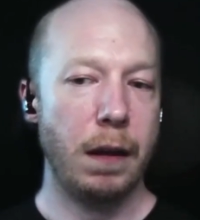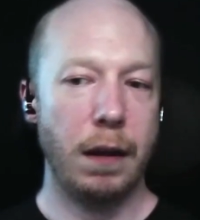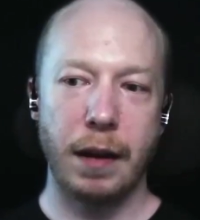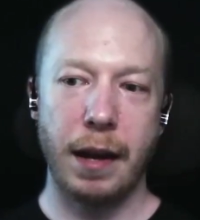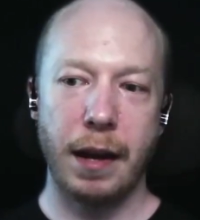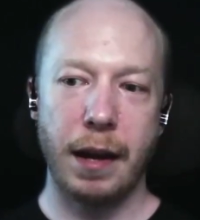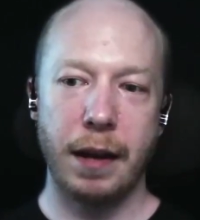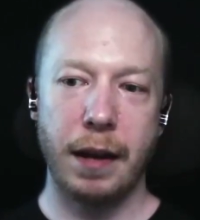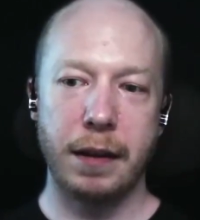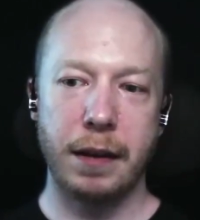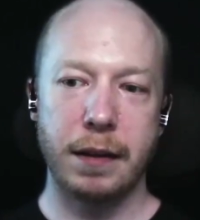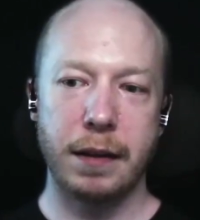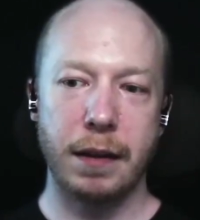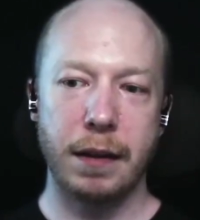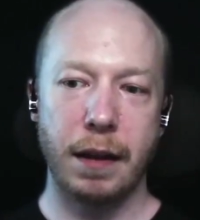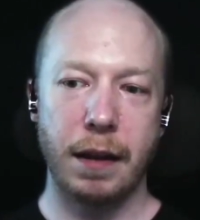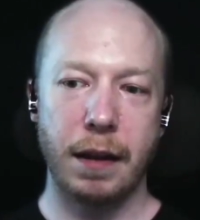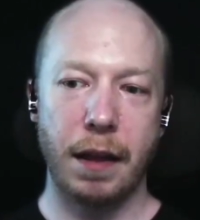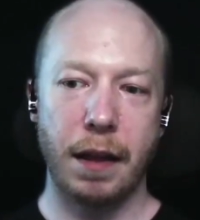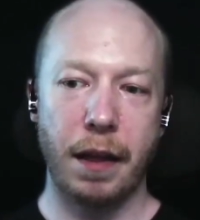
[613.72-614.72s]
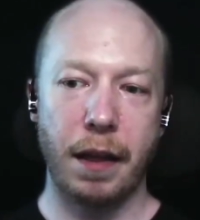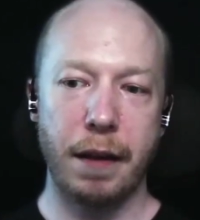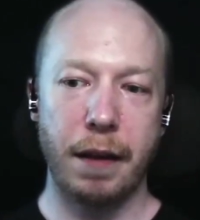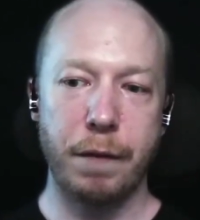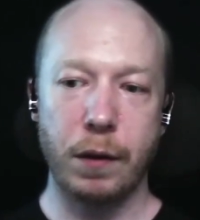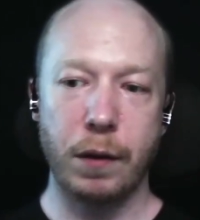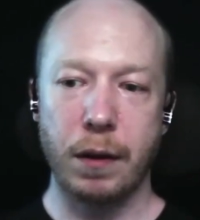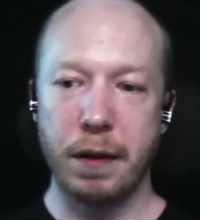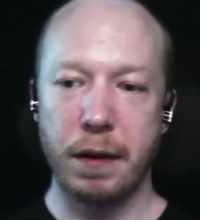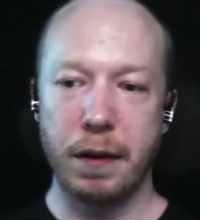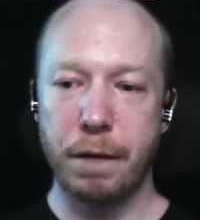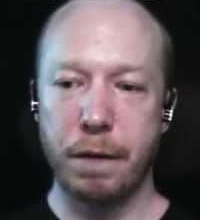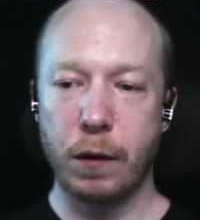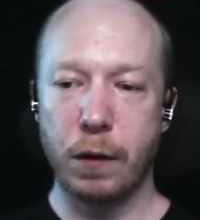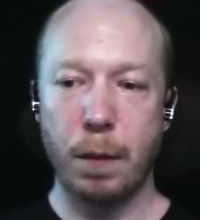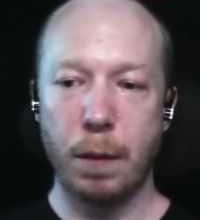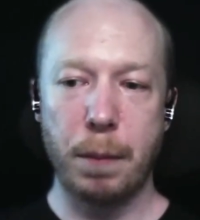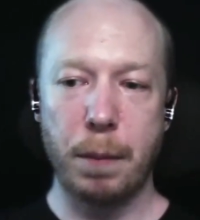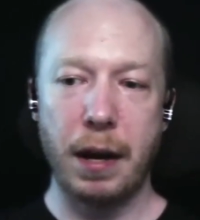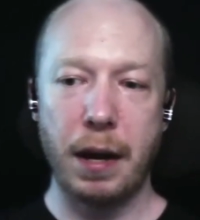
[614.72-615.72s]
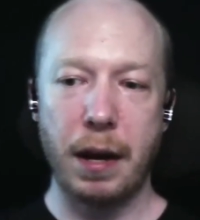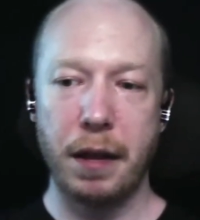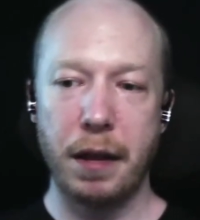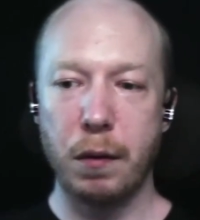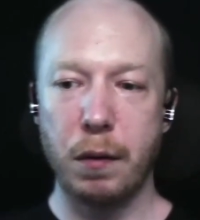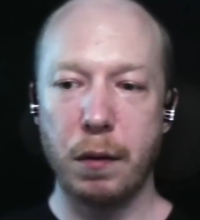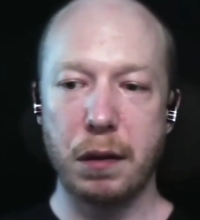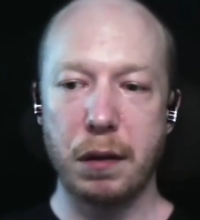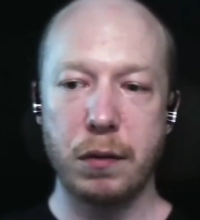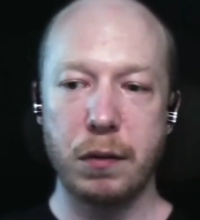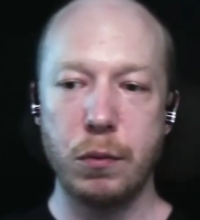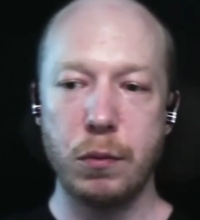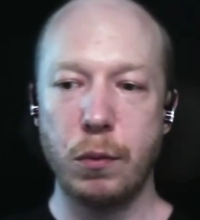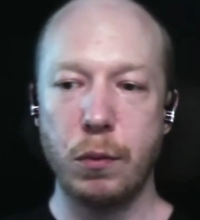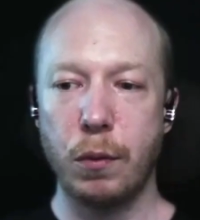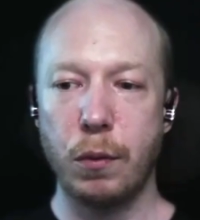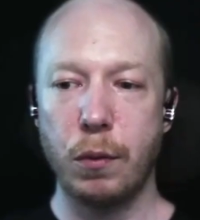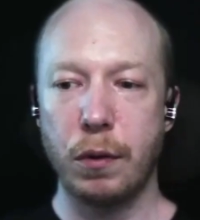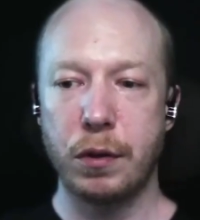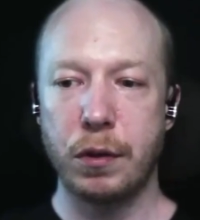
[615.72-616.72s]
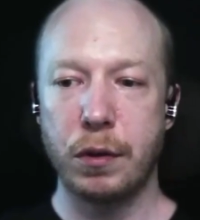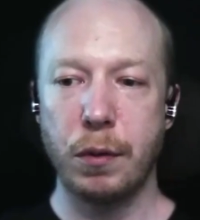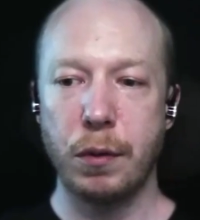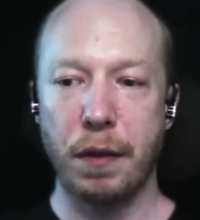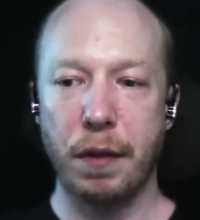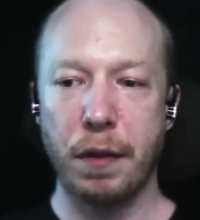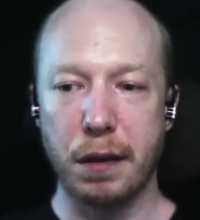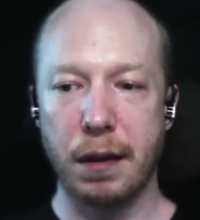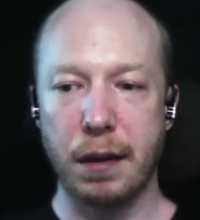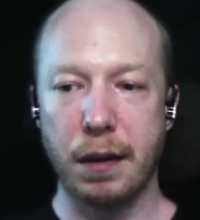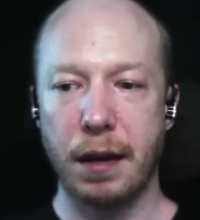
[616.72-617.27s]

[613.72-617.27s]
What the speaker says: And if you combine those two things,